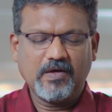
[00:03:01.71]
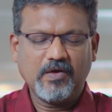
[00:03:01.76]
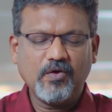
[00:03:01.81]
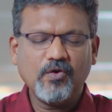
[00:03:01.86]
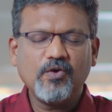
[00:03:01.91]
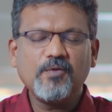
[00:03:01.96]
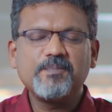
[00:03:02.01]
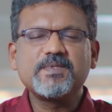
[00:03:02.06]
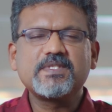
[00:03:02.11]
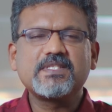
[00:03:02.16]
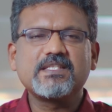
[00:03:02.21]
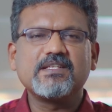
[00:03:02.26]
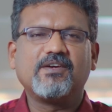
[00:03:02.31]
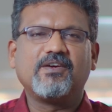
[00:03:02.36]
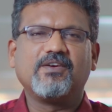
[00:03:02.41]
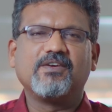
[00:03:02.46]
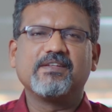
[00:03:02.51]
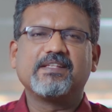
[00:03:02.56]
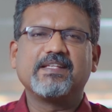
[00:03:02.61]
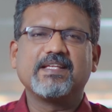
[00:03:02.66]
hopes
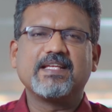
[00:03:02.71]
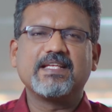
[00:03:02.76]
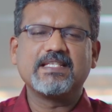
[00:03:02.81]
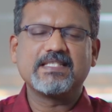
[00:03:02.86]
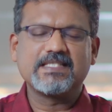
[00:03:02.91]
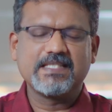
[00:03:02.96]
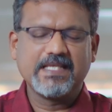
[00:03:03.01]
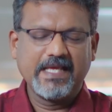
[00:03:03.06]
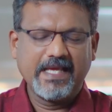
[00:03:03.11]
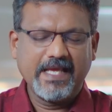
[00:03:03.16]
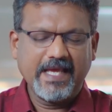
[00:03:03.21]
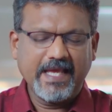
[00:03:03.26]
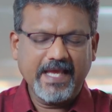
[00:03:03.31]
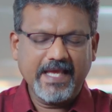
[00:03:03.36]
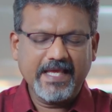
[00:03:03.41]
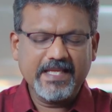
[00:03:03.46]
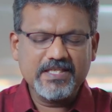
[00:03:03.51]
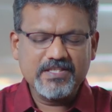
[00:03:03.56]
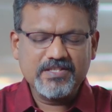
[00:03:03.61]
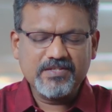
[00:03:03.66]
all things,
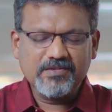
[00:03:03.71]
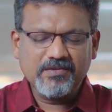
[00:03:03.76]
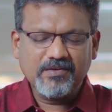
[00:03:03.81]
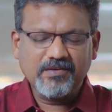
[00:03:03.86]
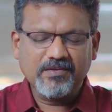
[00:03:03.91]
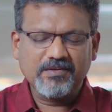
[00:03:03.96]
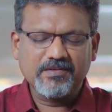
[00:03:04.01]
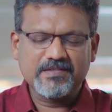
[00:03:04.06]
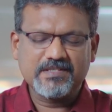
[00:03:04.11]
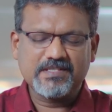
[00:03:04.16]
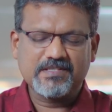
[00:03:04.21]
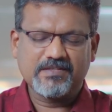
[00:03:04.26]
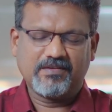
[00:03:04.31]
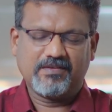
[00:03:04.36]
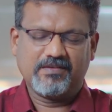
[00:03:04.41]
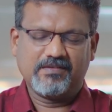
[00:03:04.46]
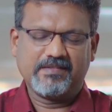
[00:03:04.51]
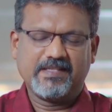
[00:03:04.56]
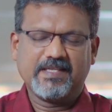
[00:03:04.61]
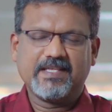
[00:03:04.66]
endures
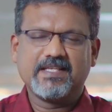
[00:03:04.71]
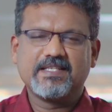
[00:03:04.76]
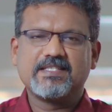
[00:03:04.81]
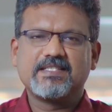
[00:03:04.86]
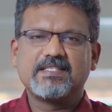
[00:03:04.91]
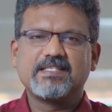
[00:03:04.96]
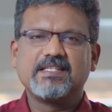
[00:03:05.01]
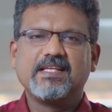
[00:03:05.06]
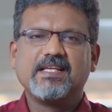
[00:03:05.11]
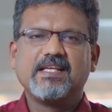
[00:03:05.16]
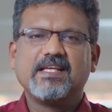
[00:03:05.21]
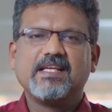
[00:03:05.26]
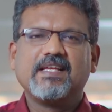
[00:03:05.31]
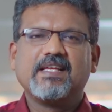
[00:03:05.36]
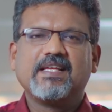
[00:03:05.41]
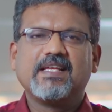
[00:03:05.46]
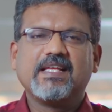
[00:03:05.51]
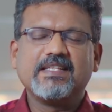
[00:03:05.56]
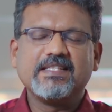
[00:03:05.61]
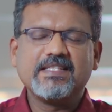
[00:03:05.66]
all things.
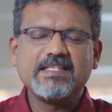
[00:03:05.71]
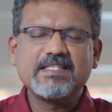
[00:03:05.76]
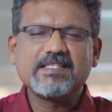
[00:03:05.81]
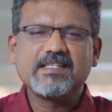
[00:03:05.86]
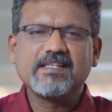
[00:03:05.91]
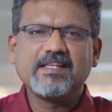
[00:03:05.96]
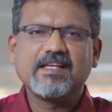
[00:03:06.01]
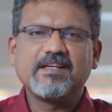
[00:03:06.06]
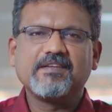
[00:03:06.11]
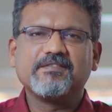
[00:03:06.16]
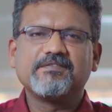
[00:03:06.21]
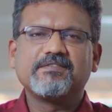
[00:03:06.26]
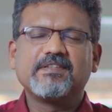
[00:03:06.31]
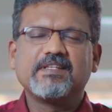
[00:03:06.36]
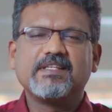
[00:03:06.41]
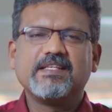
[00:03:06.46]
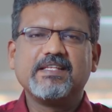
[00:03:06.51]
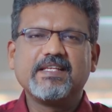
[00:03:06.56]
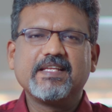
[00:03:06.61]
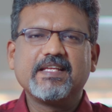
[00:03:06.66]
And this love
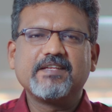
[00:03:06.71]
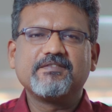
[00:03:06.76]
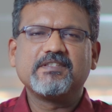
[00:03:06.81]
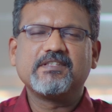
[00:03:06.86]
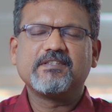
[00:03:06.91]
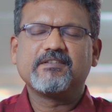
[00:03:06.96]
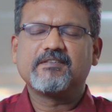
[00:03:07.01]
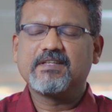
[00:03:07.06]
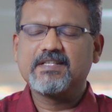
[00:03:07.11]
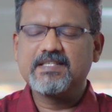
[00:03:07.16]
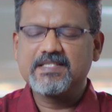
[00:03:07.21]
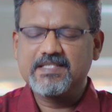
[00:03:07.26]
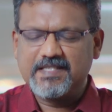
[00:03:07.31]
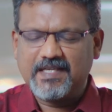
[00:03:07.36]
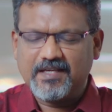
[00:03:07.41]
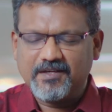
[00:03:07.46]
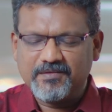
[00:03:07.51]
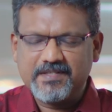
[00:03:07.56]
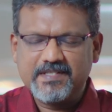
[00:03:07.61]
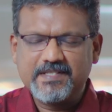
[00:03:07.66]
never runs
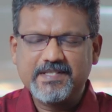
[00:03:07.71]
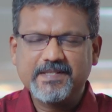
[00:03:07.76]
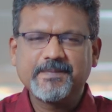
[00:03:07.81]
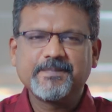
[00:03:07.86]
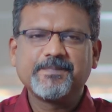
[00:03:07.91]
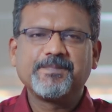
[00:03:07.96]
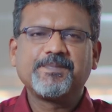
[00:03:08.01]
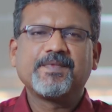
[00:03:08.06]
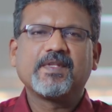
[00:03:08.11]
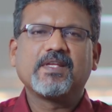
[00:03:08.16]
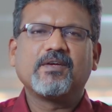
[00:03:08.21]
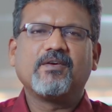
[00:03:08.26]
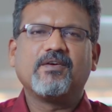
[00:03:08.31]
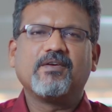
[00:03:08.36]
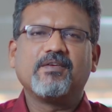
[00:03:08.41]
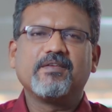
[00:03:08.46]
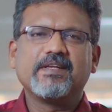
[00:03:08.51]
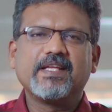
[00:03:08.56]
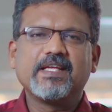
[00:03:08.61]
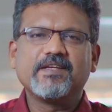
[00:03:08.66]
out
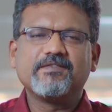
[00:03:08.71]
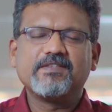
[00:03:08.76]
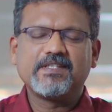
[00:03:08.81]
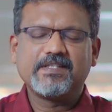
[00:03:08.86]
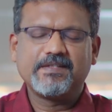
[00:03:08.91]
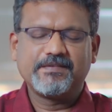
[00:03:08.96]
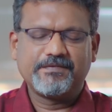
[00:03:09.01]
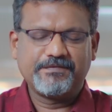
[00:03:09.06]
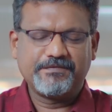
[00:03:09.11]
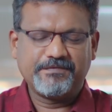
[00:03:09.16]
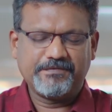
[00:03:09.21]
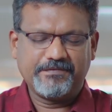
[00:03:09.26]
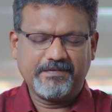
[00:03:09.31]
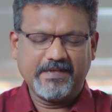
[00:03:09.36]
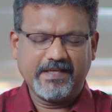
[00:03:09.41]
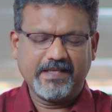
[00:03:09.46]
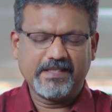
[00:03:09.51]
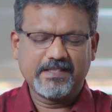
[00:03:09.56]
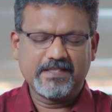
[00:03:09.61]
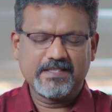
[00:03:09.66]
or never
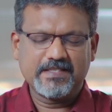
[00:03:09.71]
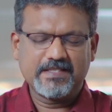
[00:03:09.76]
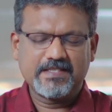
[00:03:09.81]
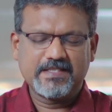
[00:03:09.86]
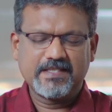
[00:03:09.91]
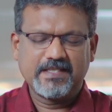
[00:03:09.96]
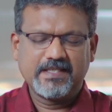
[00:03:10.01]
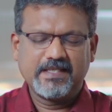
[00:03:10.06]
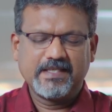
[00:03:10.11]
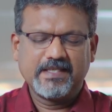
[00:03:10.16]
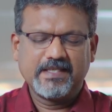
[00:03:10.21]
fails.